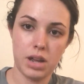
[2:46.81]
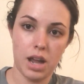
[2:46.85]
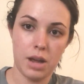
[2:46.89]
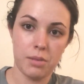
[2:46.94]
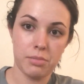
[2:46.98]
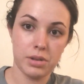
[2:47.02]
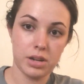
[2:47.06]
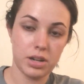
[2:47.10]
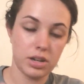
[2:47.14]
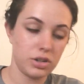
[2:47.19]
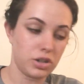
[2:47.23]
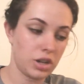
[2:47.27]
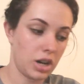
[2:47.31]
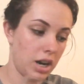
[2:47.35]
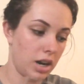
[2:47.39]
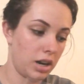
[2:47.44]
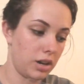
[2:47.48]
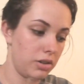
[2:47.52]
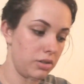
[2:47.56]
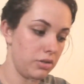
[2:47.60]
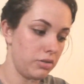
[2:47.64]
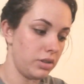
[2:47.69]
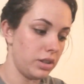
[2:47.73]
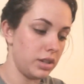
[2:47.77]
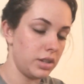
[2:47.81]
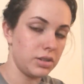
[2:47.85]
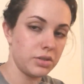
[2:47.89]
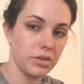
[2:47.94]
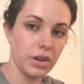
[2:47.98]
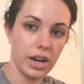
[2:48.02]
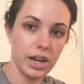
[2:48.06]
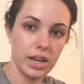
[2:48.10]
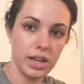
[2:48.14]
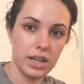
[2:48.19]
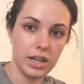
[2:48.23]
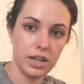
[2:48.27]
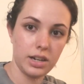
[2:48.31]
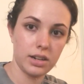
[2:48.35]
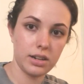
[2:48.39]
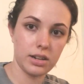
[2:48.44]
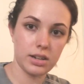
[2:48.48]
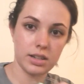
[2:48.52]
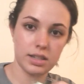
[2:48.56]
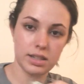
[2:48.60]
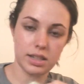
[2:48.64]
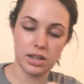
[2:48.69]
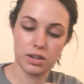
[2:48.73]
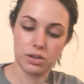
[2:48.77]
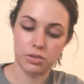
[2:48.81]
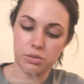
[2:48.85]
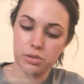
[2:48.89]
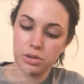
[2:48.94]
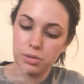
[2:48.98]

I'm going to try to do this right here because I don't